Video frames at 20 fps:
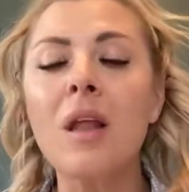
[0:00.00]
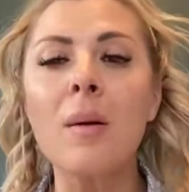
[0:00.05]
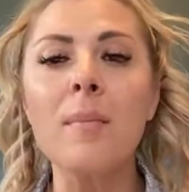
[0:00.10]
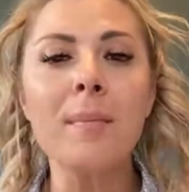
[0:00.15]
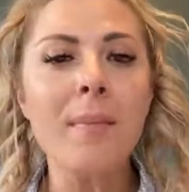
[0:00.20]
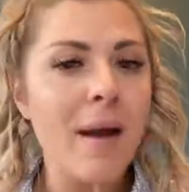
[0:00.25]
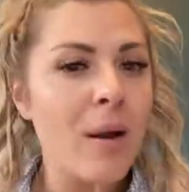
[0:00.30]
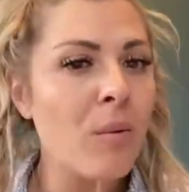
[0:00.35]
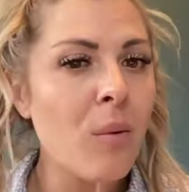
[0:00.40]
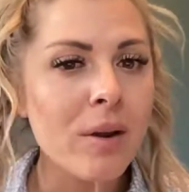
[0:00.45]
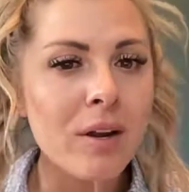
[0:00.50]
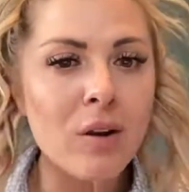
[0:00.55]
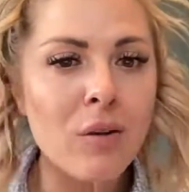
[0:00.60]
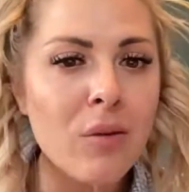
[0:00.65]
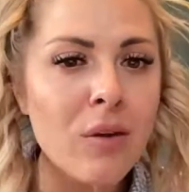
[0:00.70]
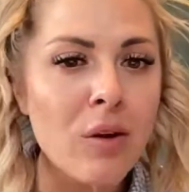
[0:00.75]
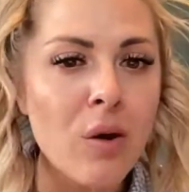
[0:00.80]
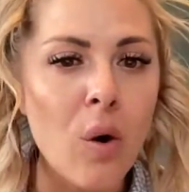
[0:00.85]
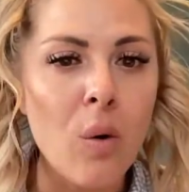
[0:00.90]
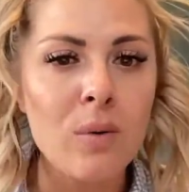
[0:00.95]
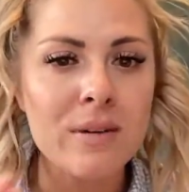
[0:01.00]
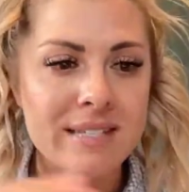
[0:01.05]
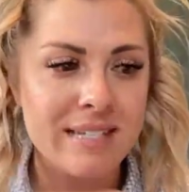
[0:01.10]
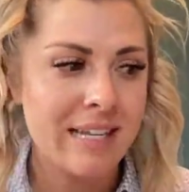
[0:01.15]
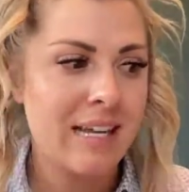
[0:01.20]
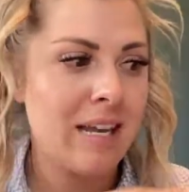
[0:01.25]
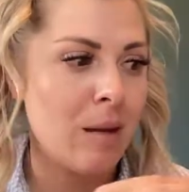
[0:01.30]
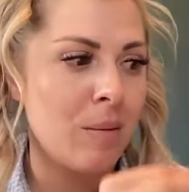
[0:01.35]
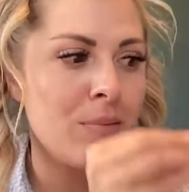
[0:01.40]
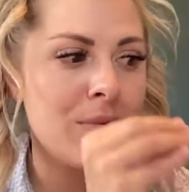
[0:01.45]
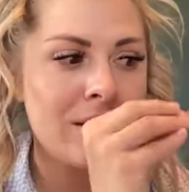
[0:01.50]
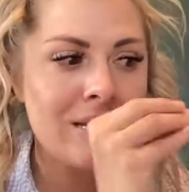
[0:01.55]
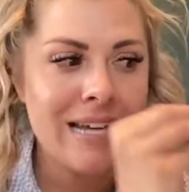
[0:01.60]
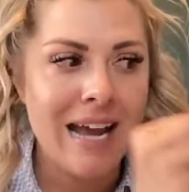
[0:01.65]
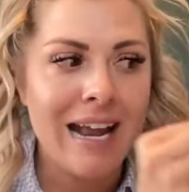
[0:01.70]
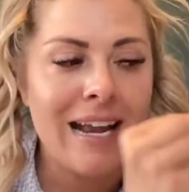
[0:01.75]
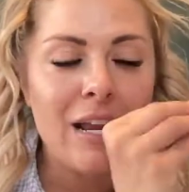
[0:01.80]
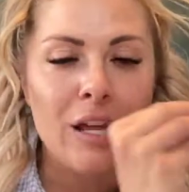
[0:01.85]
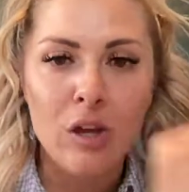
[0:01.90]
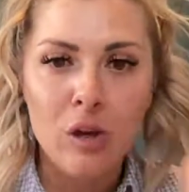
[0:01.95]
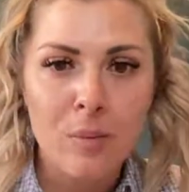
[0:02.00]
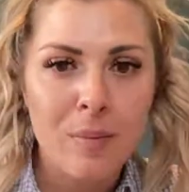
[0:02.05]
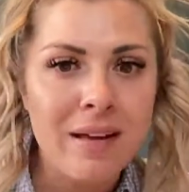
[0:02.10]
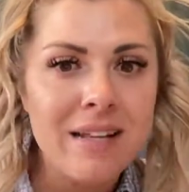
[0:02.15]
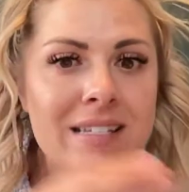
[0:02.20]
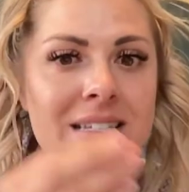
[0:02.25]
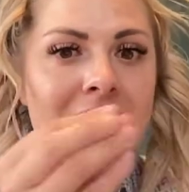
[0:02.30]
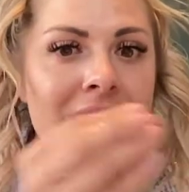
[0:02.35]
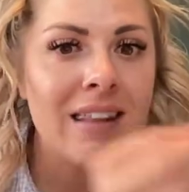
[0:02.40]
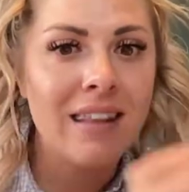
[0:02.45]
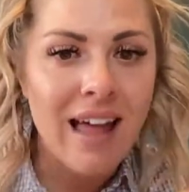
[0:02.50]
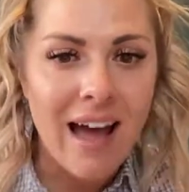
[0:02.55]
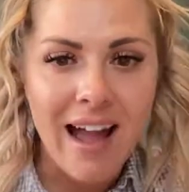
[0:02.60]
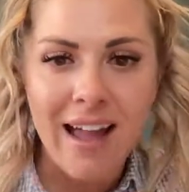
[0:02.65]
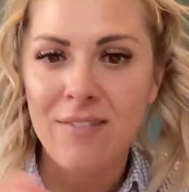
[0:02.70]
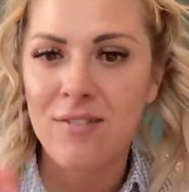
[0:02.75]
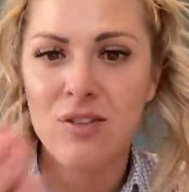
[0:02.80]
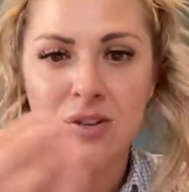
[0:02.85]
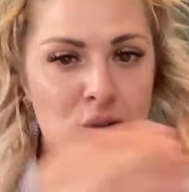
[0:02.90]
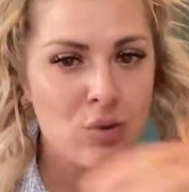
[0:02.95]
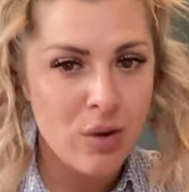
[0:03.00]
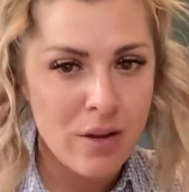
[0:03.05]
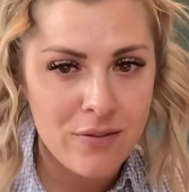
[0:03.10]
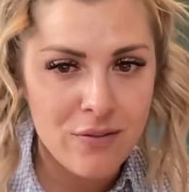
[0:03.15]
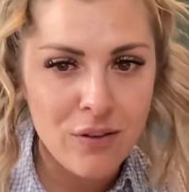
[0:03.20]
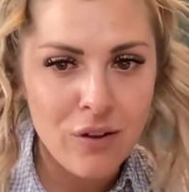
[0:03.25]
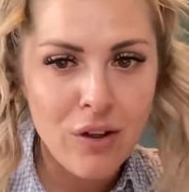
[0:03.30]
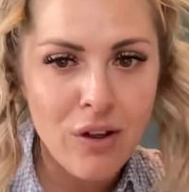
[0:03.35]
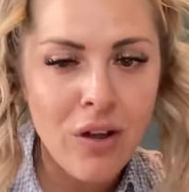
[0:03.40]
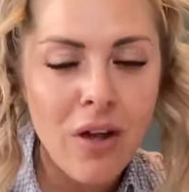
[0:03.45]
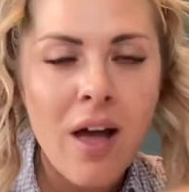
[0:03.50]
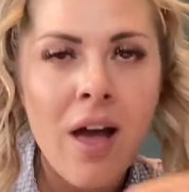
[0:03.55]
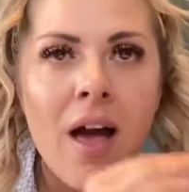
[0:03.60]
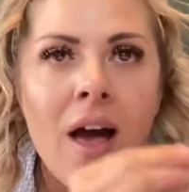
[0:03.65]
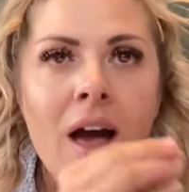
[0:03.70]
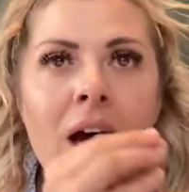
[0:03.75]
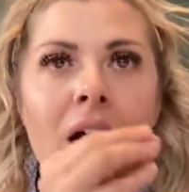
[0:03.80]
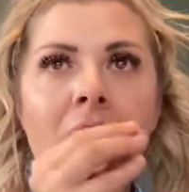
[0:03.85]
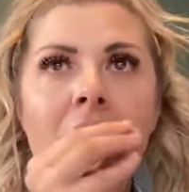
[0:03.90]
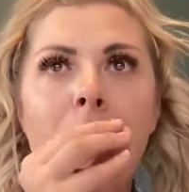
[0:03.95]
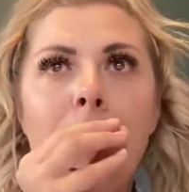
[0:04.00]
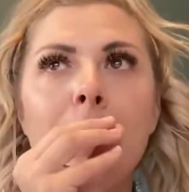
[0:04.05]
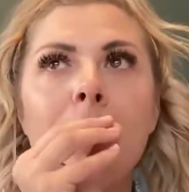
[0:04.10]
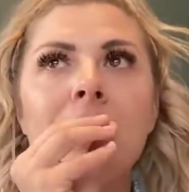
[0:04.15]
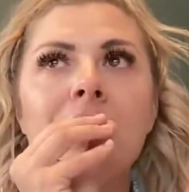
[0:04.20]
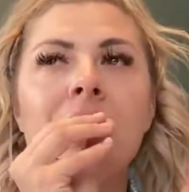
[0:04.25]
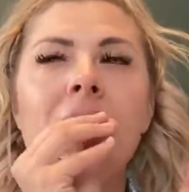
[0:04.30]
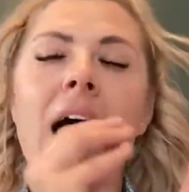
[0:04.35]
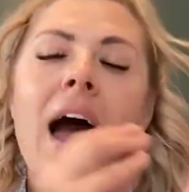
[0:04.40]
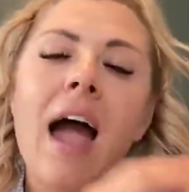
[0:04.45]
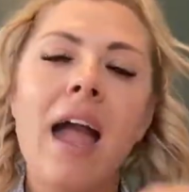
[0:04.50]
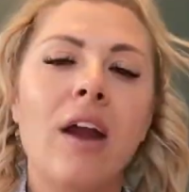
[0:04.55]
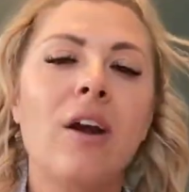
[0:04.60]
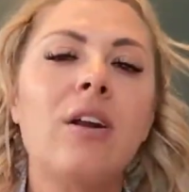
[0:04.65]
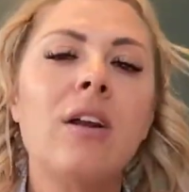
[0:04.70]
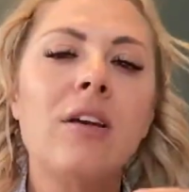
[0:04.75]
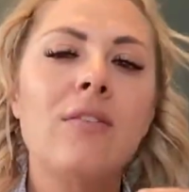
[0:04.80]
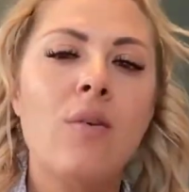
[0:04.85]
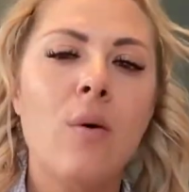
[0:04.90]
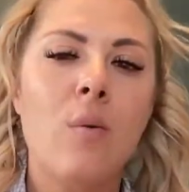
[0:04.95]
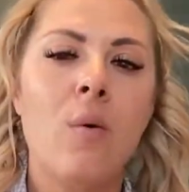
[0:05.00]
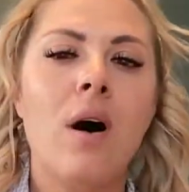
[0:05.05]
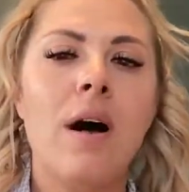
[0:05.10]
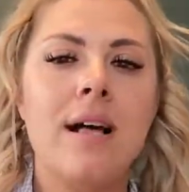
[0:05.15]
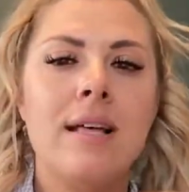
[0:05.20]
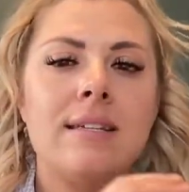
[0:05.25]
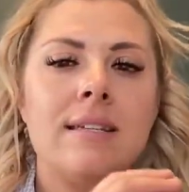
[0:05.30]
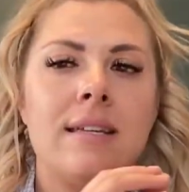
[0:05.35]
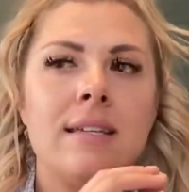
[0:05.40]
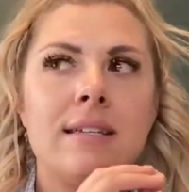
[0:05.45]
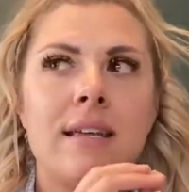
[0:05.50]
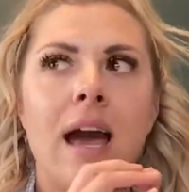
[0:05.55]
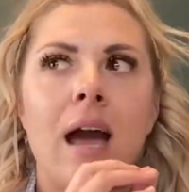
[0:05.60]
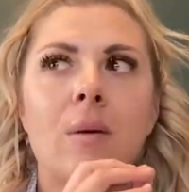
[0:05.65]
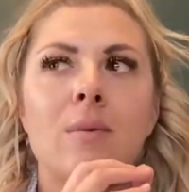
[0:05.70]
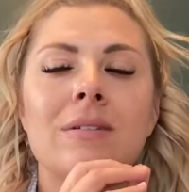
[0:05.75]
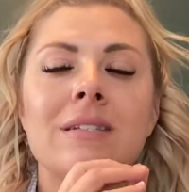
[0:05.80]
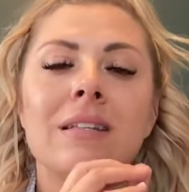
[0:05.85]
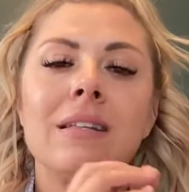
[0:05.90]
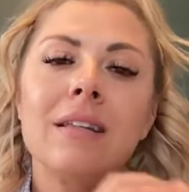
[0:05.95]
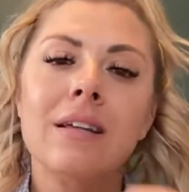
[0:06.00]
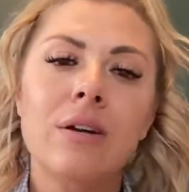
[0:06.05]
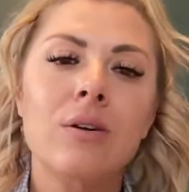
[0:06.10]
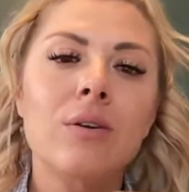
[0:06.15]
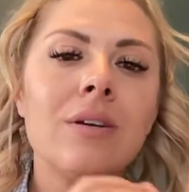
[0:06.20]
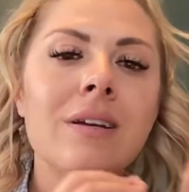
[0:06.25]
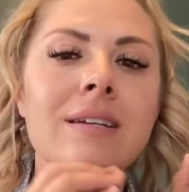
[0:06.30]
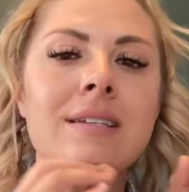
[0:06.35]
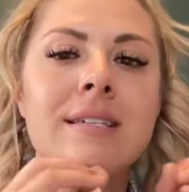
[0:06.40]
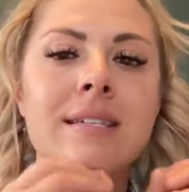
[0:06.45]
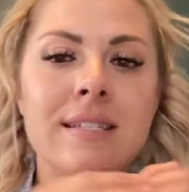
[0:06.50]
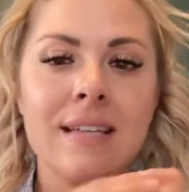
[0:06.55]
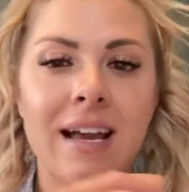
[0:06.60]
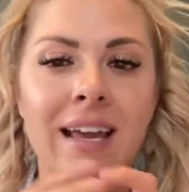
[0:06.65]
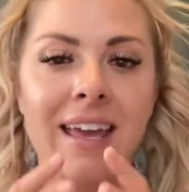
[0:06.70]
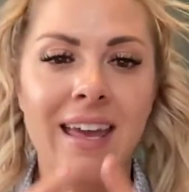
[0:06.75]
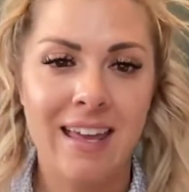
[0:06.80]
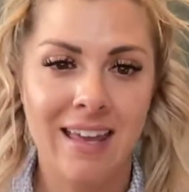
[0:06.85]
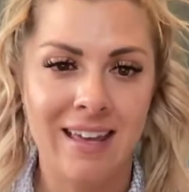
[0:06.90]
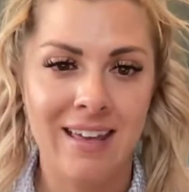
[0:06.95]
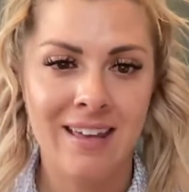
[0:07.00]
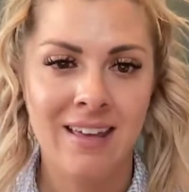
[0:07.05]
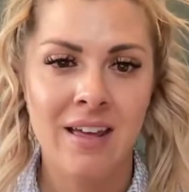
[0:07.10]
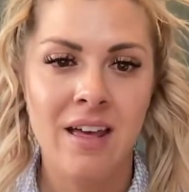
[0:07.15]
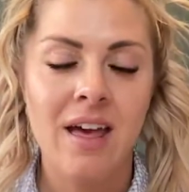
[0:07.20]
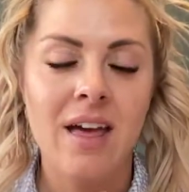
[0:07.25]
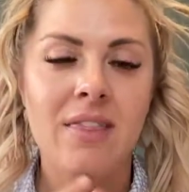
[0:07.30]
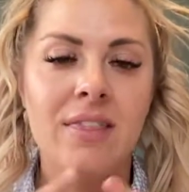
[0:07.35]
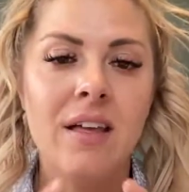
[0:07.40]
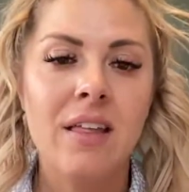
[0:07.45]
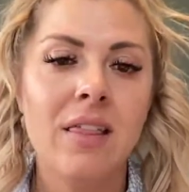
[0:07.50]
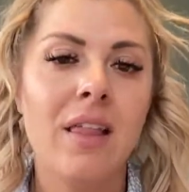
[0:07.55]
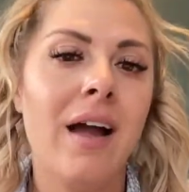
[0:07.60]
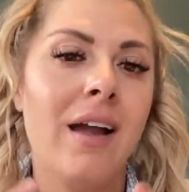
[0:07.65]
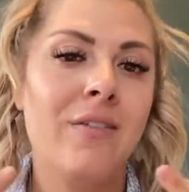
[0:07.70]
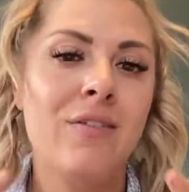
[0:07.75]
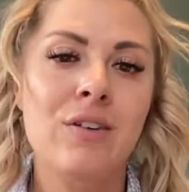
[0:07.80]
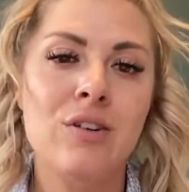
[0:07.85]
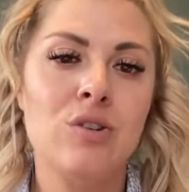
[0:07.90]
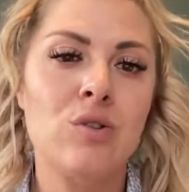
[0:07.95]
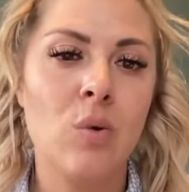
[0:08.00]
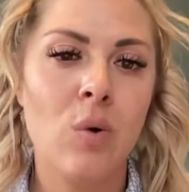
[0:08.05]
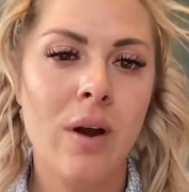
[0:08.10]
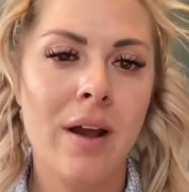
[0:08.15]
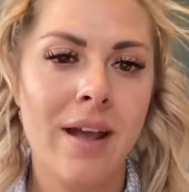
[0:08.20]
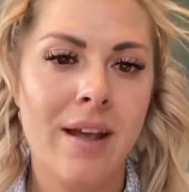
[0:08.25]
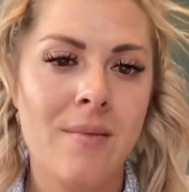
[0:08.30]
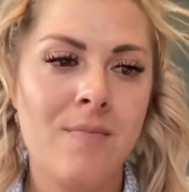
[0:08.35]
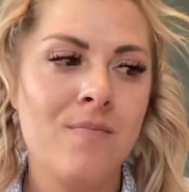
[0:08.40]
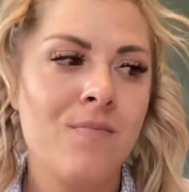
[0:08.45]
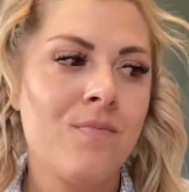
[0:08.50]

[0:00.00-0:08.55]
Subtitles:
My one and only goal was to keep the tiny humans alive and joyful. But the irony of it is I was literally sucking the life and joy